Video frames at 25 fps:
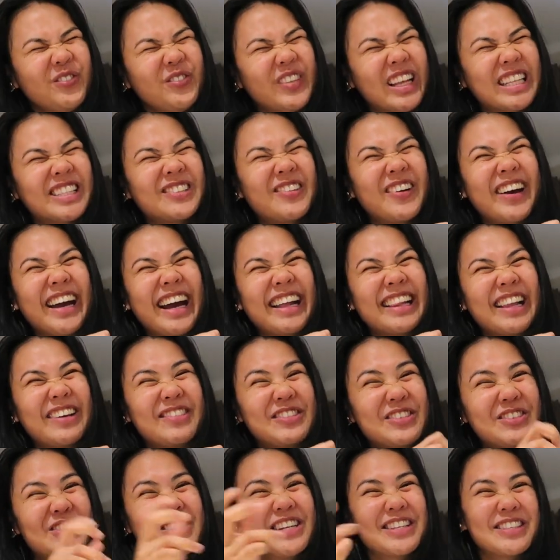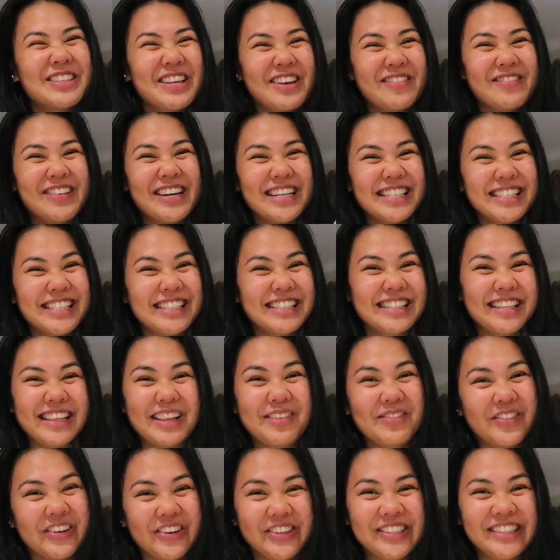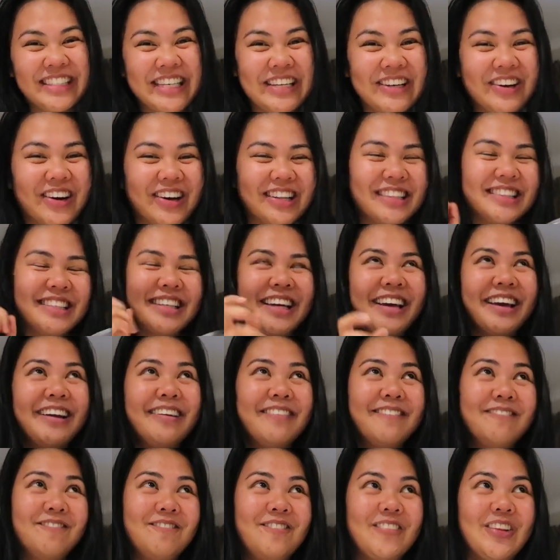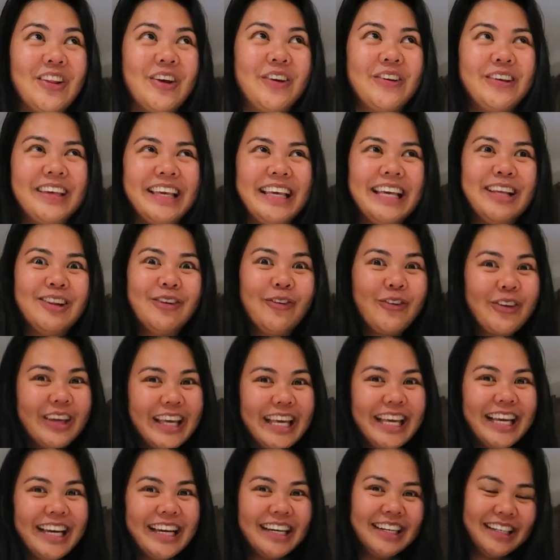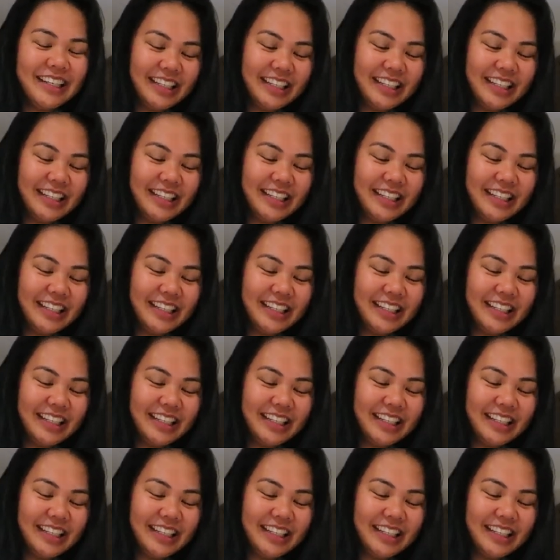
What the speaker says: that's why I love tuna so much, because of the protein content. Low-key.